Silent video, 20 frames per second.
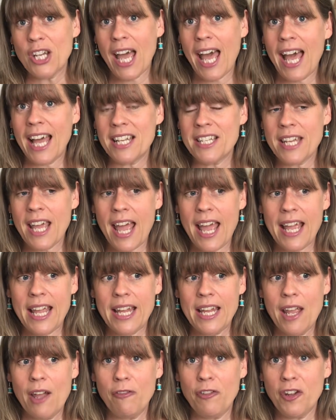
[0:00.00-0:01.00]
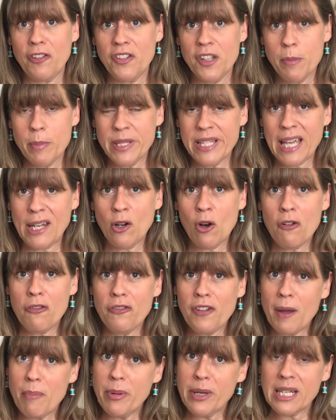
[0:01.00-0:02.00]
had a 50%
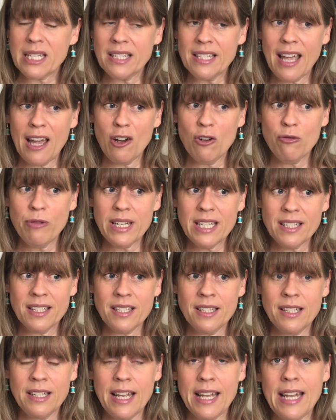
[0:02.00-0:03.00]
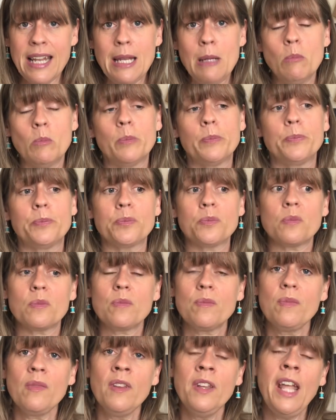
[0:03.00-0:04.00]
off fabric sale recently.
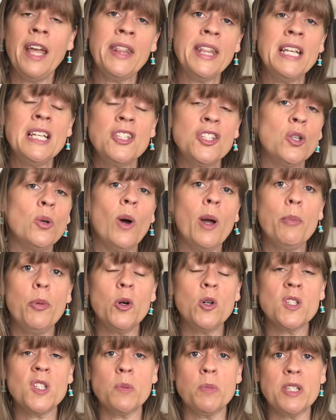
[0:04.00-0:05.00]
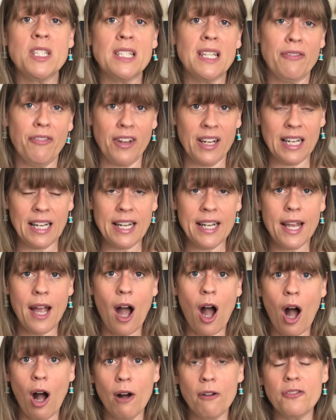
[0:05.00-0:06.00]
Now these two I bought specifically
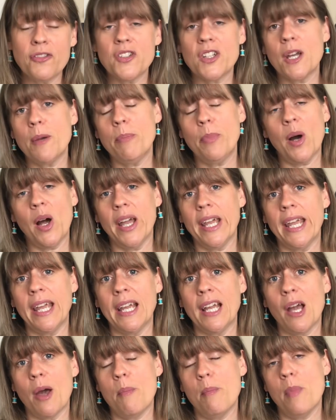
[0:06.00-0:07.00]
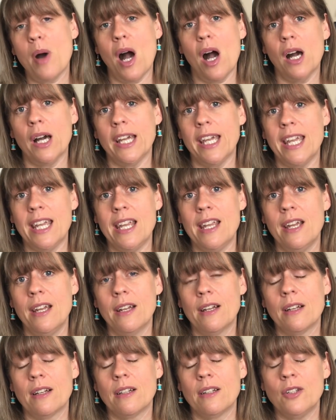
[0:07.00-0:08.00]
after buying my,
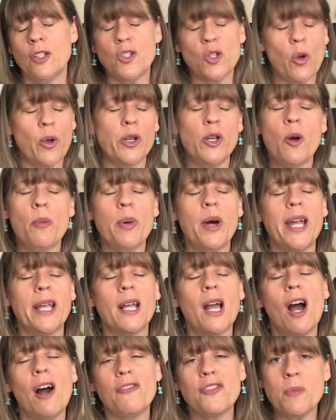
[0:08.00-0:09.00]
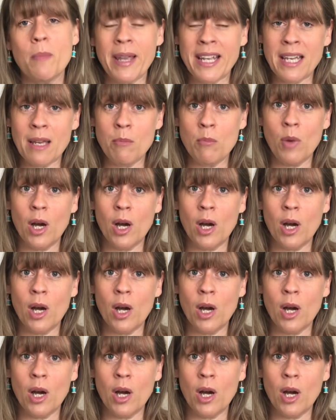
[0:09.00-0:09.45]
sorry, not buying, after making